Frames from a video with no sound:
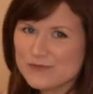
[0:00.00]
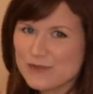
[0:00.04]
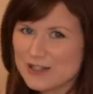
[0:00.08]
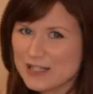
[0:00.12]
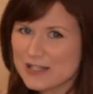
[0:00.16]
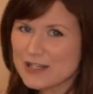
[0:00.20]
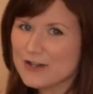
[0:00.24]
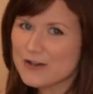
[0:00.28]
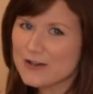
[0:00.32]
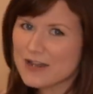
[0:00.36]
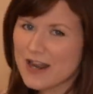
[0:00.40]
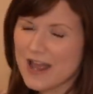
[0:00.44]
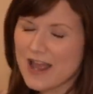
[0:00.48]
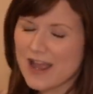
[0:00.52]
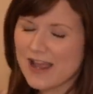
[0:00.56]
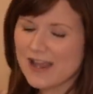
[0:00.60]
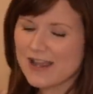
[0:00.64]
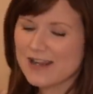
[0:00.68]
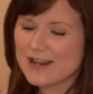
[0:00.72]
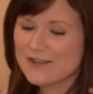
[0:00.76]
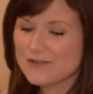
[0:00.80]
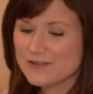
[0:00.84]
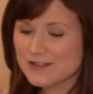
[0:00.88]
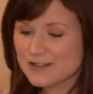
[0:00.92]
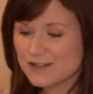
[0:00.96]
video day.
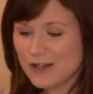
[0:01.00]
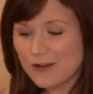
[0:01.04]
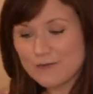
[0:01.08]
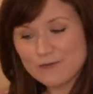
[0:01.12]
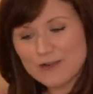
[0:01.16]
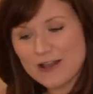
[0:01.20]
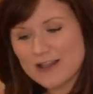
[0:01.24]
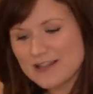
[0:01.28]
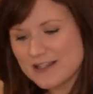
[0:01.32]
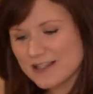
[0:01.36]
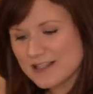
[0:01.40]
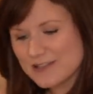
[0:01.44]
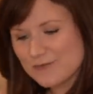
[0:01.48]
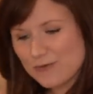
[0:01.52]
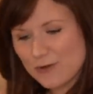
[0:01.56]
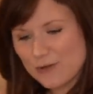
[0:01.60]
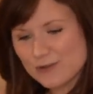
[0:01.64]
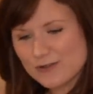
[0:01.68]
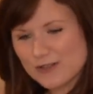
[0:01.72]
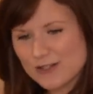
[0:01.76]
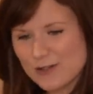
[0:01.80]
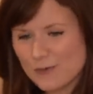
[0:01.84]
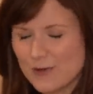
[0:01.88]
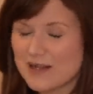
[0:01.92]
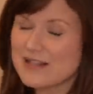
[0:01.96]
And if stuff like this falls
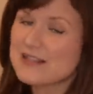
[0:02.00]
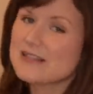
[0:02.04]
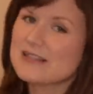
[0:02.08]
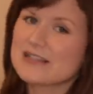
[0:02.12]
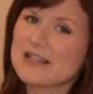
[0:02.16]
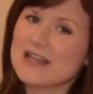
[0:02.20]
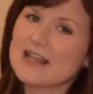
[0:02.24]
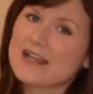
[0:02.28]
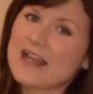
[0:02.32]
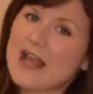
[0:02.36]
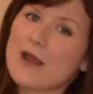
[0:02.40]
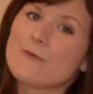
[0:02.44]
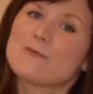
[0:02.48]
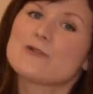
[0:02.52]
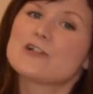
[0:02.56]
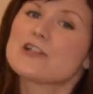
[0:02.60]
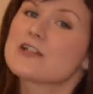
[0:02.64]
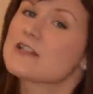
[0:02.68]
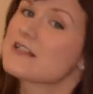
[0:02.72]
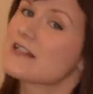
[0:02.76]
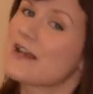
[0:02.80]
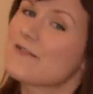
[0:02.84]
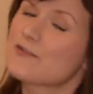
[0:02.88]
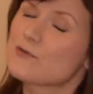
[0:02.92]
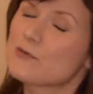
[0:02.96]
on a Wednesday again, we
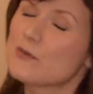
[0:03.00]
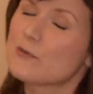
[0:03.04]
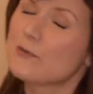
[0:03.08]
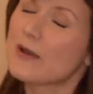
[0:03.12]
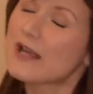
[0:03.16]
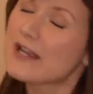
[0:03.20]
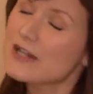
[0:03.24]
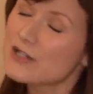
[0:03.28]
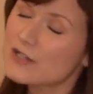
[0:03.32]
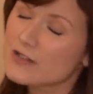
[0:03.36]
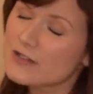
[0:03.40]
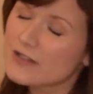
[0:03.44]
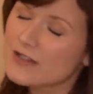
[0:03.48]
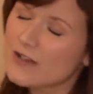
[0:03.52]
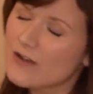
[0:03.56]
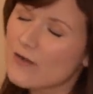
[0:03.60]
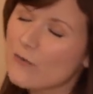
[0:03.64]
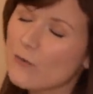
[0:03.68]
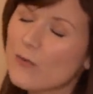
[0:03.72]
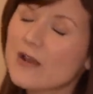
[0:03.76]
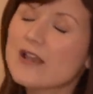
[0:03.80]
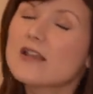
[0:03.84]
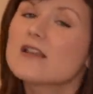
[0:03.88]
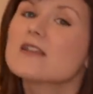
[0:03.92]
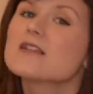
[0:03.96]
just have to be patient and
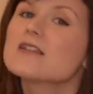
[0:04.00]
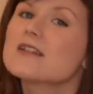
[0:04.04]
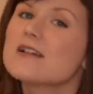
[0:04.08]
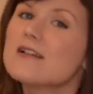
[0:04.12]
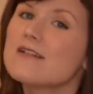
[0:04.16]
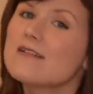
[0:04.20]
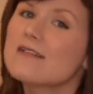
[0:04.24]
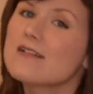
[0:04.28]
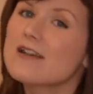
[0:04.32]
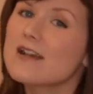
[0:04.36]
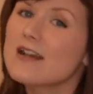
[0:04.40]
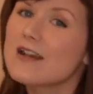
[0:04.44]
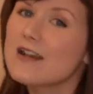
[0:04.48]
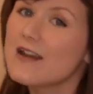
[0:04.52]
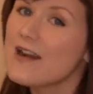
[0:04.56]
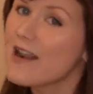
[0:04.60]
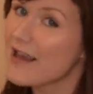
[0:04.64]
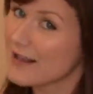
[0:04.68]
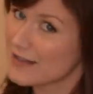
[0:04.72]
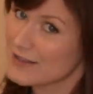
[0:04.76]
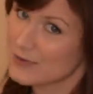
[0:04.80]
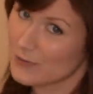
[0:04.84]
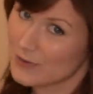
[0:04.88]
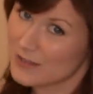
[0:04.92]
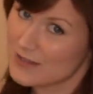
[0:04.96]
wait until
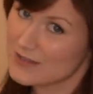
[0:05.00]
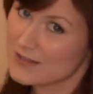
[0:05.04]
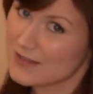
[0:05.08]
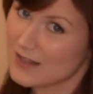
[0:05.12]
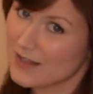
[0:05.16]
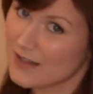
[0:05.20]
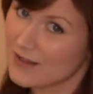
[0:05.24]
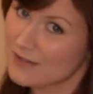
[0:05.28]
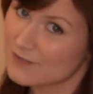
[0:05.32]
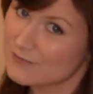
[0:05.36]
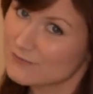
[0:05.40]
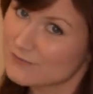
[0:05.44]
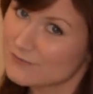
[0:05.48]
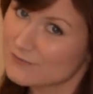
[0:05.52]
next Wednesday.